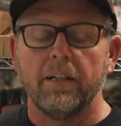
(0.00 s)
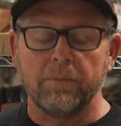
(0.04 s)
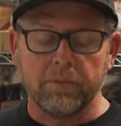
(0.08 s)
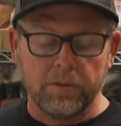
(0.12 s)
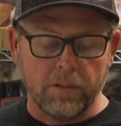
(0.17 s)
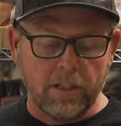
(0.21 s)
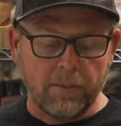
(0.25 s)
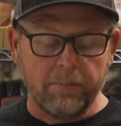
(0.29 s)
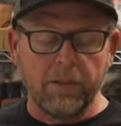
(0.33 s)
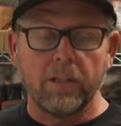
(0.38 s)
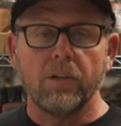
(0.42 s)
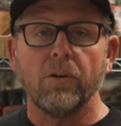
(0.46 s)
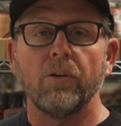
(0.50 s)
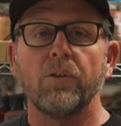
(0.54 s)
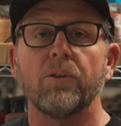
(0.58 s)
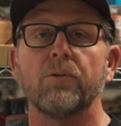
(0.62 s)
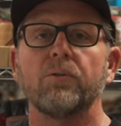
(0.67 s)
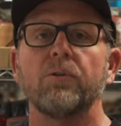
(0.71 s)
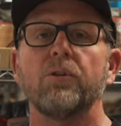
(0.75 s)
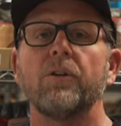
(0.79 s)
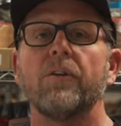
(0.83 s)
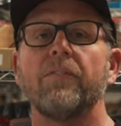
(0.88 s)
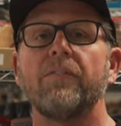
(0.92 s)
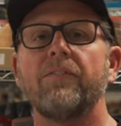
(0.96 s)
So let me go
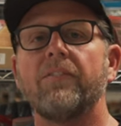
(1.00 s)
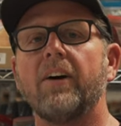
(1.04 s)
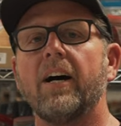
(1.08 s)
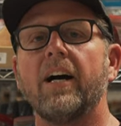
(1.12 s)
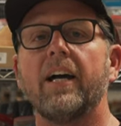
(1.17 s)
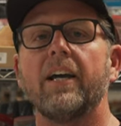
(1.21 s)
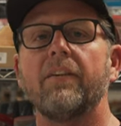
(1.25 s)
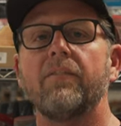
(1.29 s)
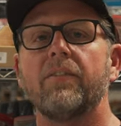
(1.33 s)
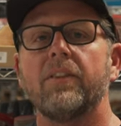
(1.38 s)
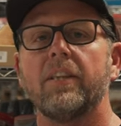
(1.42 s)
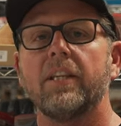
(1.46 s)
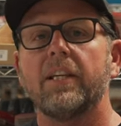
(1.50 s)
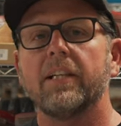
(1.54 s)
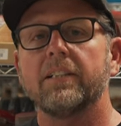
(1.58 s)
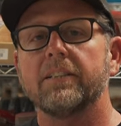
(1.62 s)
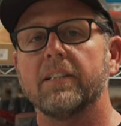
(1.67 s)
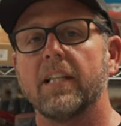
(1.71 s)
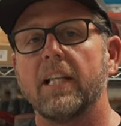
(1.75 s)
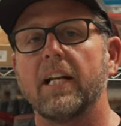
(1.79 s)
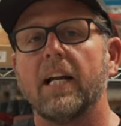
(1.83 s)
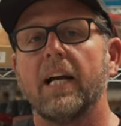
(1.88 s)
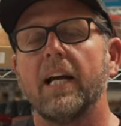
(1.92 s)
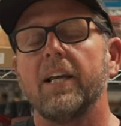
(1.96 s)
through the five things
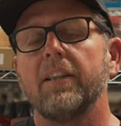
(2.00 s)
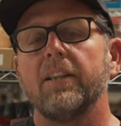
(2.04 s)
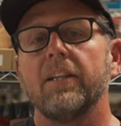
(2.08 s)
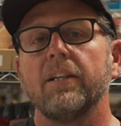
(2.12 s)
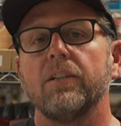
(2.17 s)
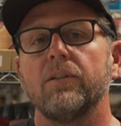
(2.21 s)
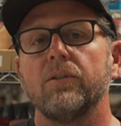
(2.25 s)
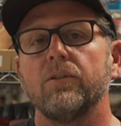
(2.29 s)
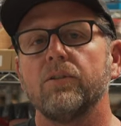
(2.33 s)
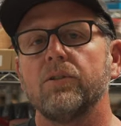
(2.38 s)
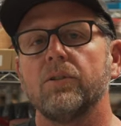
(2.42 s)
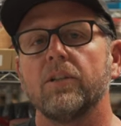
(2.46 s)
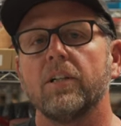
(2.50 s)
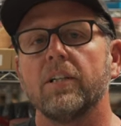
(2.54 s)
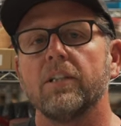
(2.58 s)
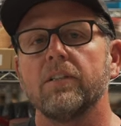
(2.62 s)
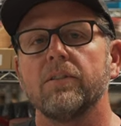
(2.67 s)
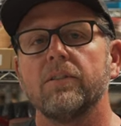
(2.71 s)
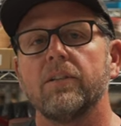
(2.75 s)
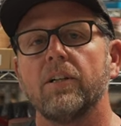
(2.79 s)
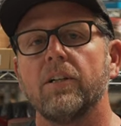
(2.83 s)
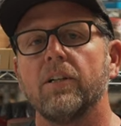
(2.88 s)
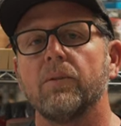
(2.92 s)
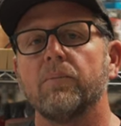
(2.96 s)
that I think you should
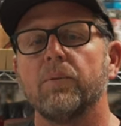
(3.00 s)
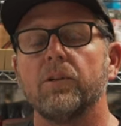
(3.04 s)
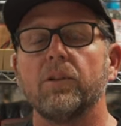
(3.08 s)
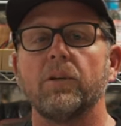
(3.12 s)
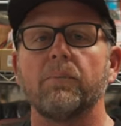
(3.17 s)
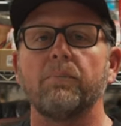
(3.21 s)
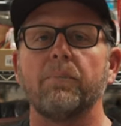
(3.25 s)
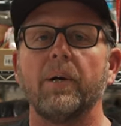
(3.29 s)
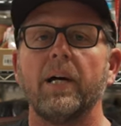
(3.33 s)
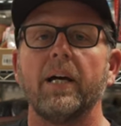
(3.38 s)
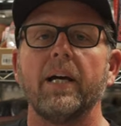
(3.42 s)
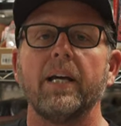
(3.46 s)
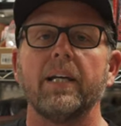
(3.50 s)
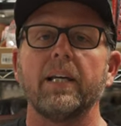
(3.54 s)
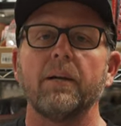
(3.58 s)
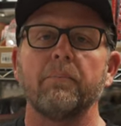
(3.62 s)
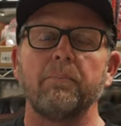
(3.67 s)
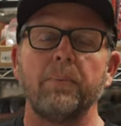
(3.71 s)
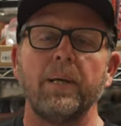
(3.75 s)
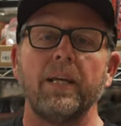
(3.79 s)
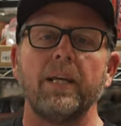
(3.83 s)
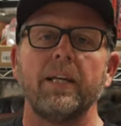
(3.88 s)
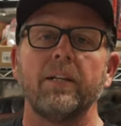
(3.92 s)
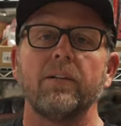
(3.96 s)
consider when you're buying a
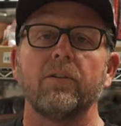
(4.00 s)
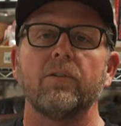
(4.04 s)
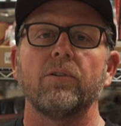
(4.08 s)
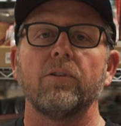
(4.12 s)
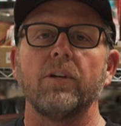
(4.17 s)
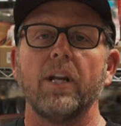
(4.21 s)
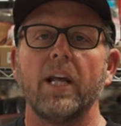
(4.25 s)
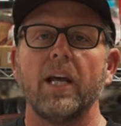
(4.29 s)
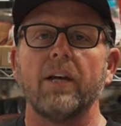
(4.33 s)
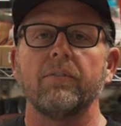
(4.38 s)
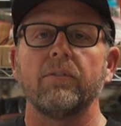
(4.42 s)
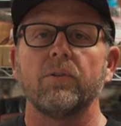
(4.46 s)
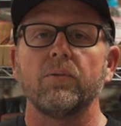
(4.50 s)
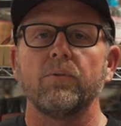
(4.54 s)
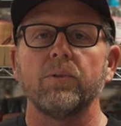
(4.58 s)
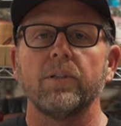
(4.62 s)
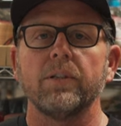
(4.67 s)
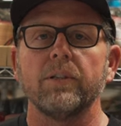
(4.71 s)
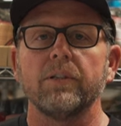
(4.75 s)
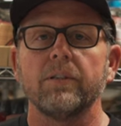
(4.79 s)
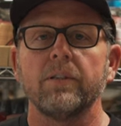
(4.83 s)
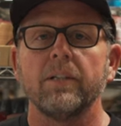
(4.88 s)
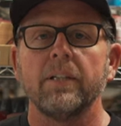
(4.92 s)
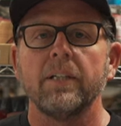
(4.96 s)
Penn or an Avet
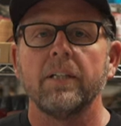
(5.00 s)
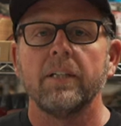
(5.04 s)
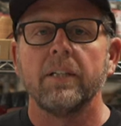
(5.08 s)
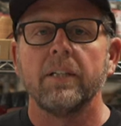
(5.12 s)
Reel.